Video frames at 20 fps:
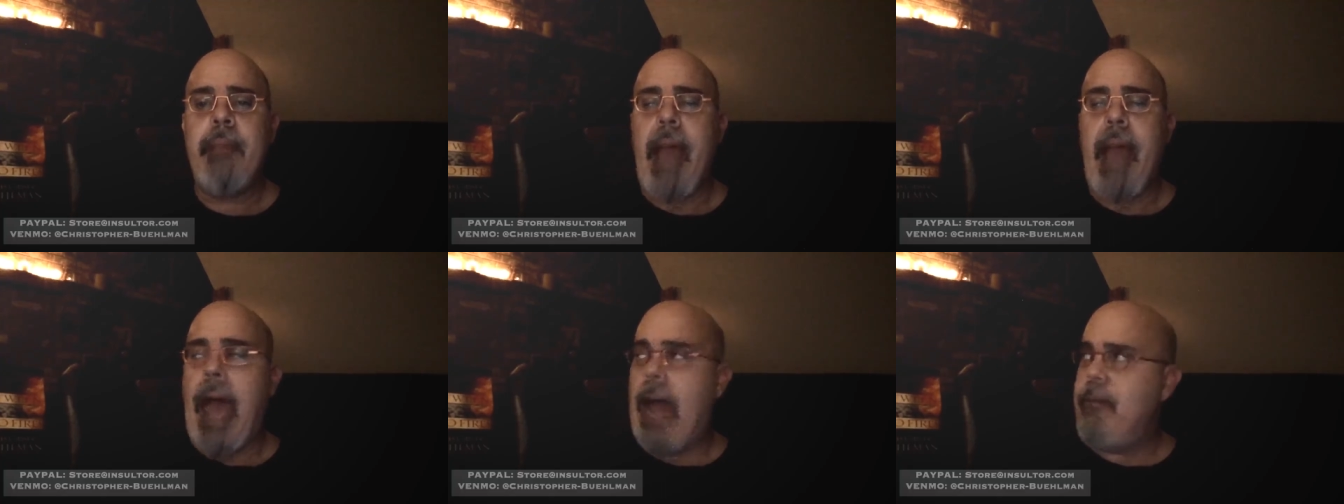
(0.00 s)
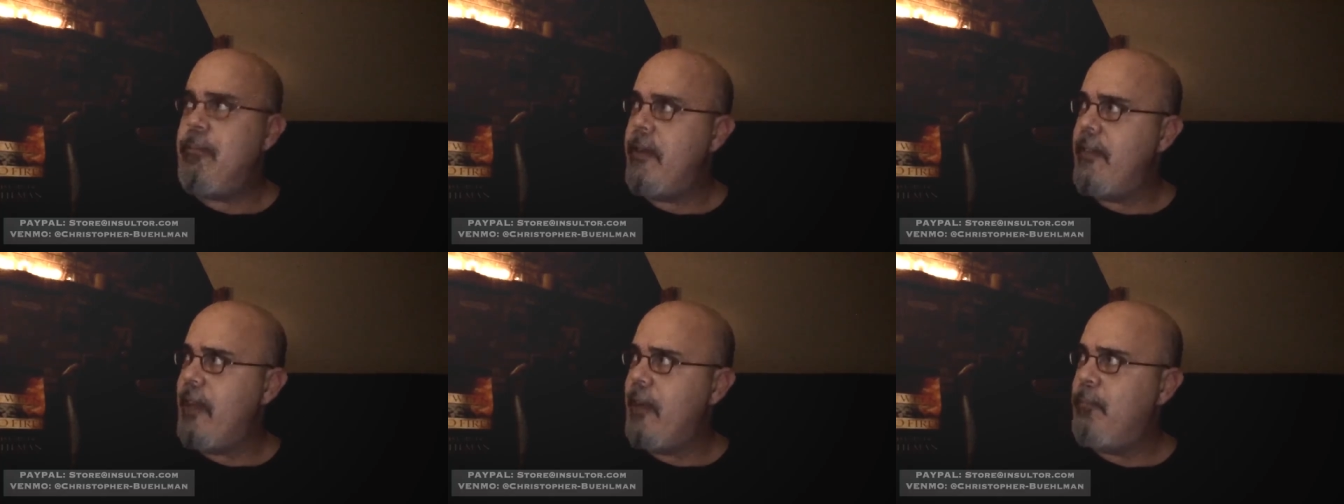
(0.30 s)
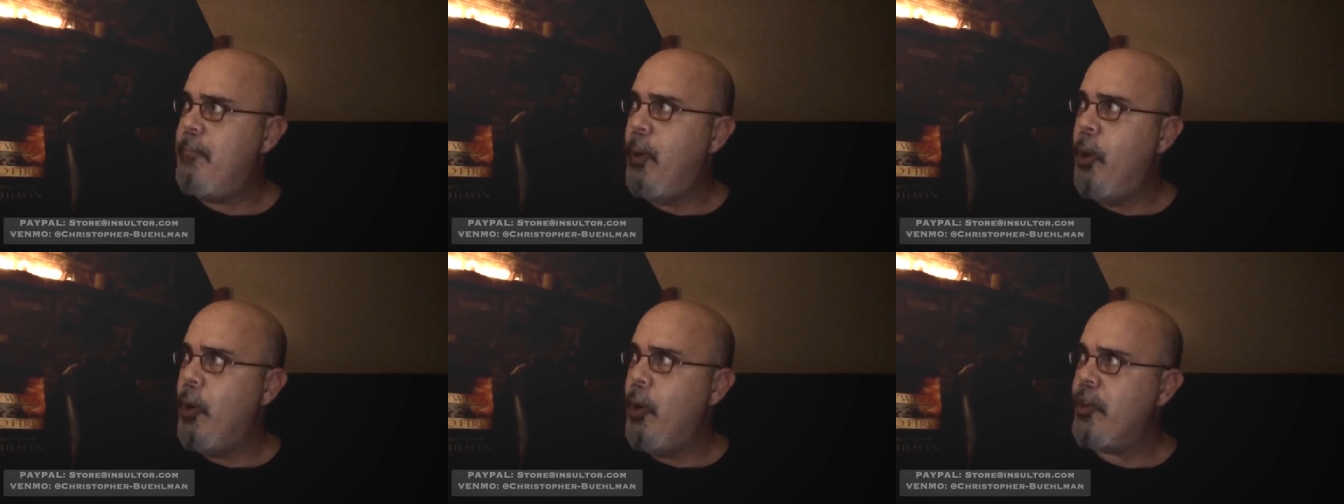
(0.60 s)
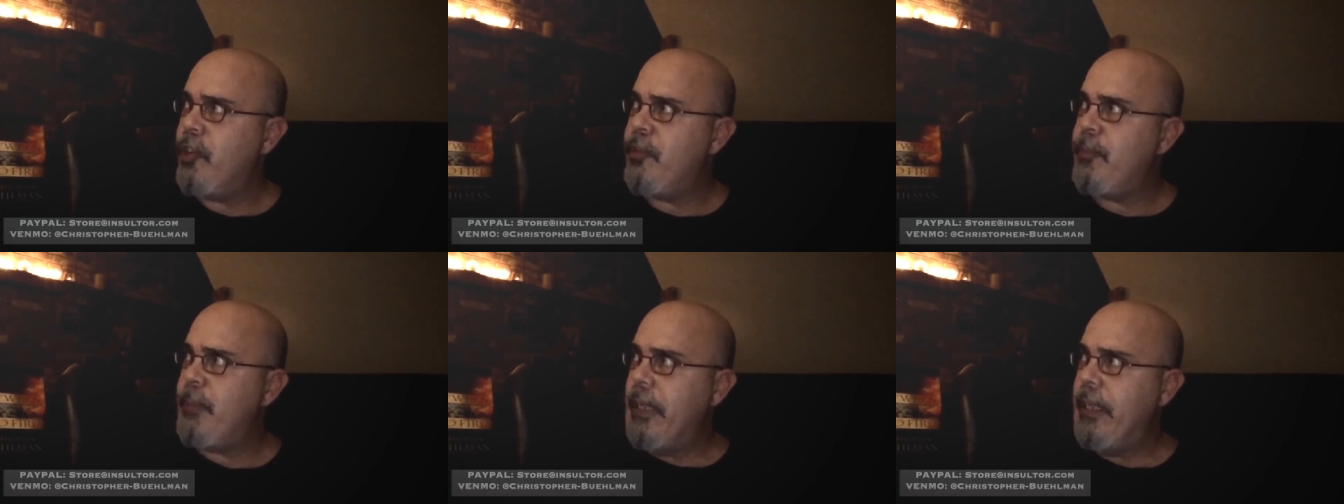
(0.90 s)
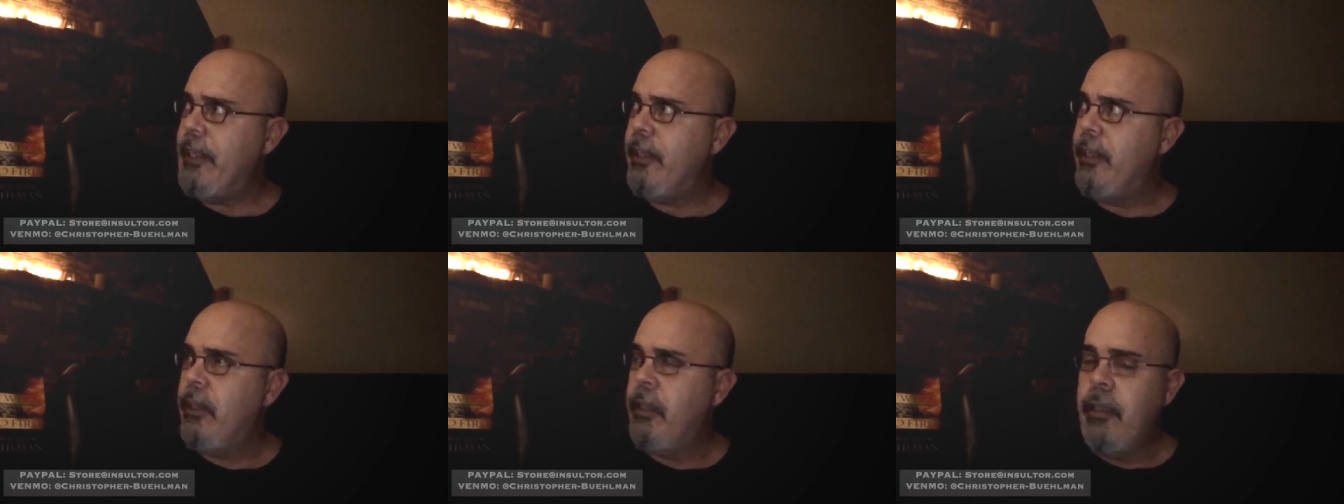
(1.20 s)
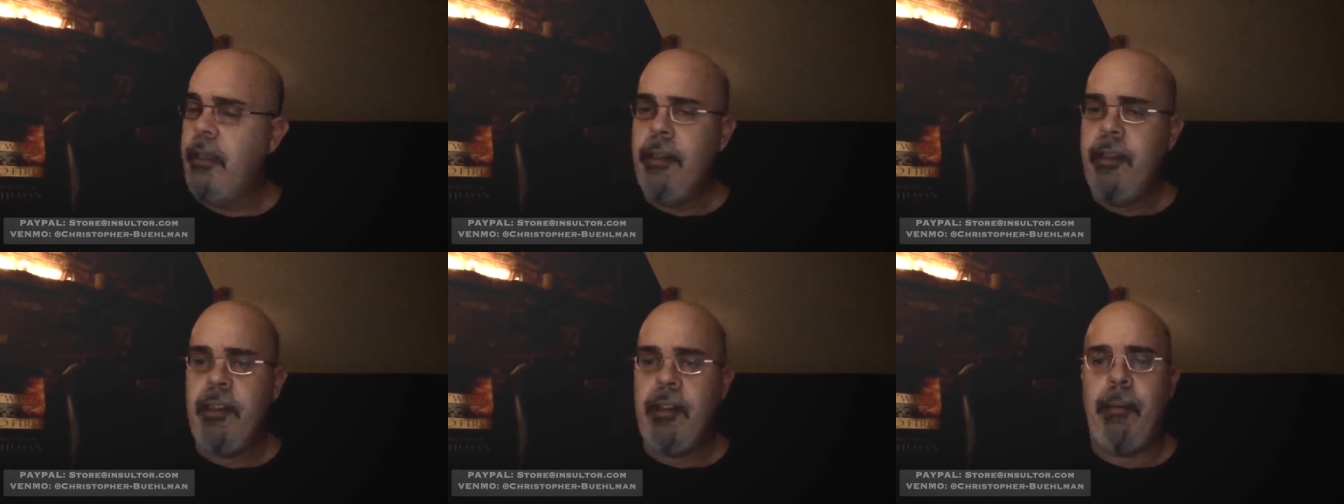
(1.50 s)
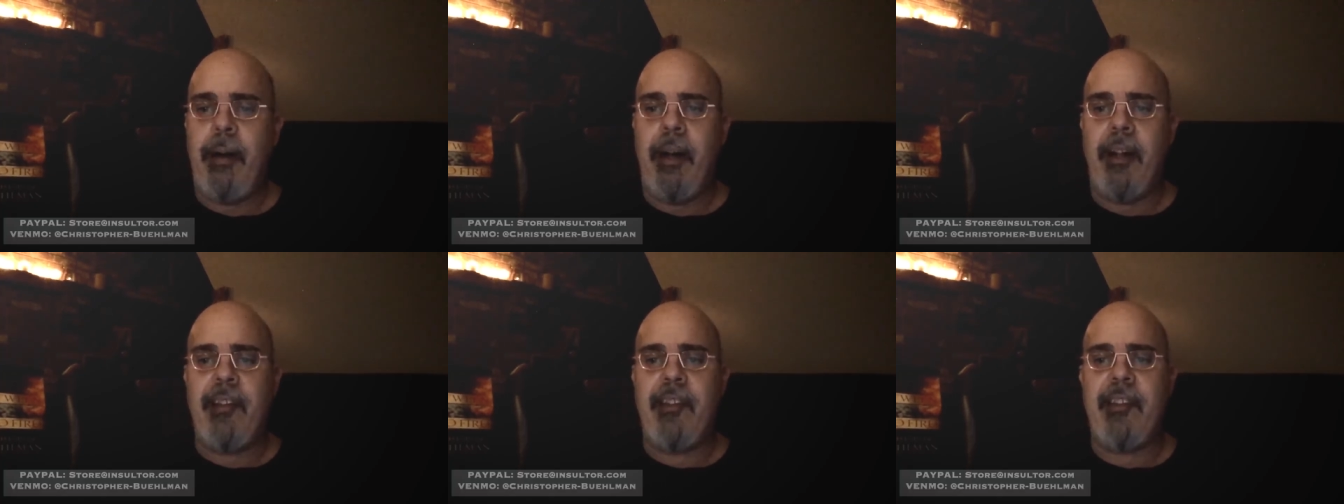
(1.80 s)
"Hand me that boar spear,"
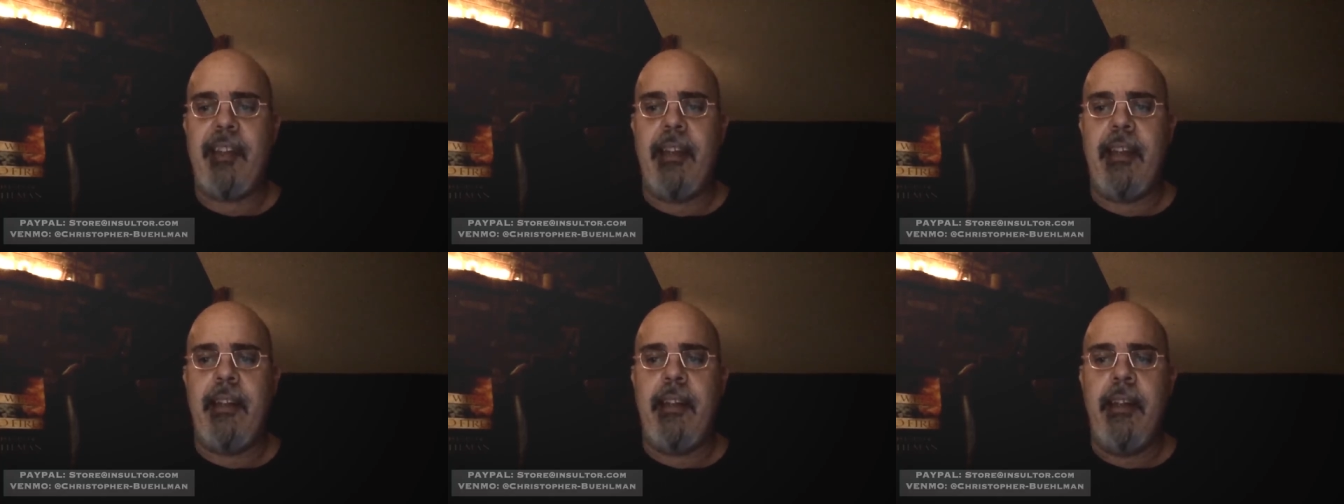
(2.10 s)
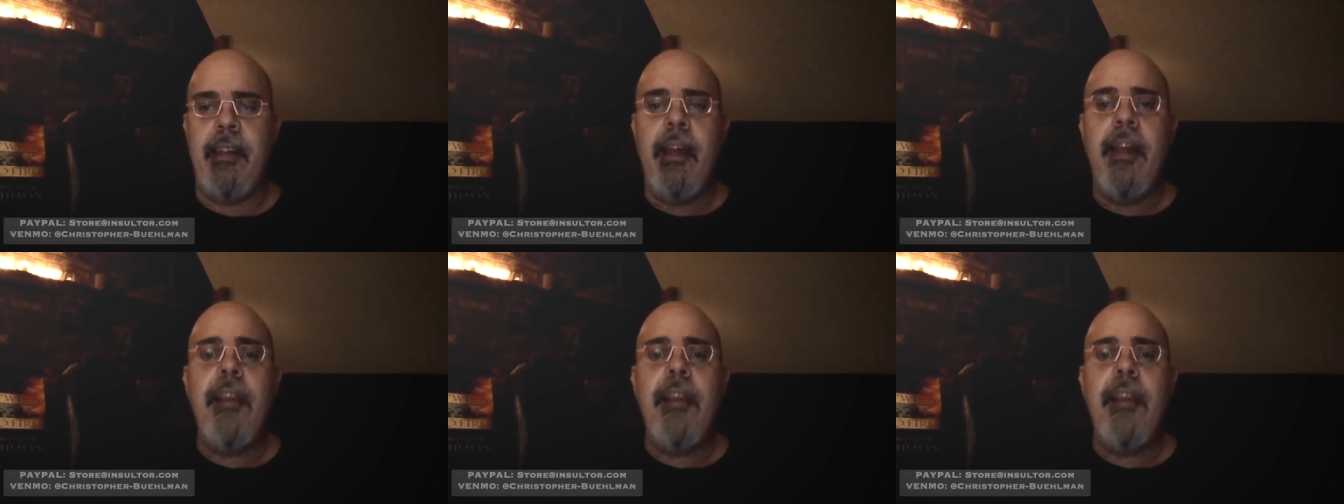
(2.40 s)
Tomas said.